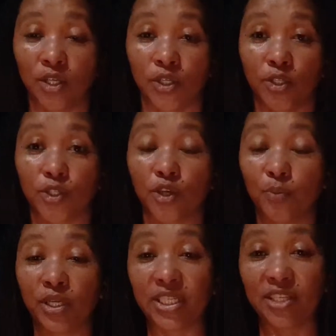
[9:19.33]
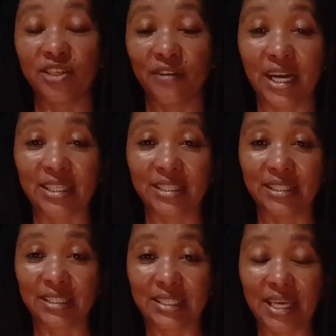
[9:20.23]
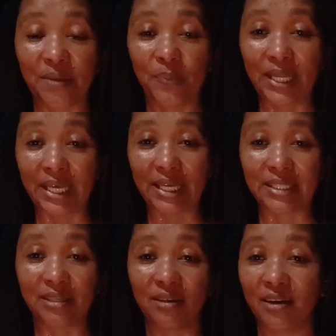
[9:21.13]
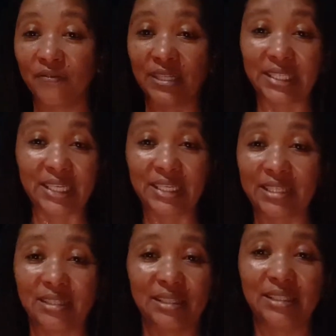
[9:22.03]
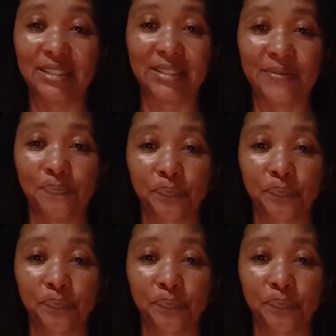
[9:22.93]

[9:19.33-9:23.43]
so much interaction to take place, the conversations.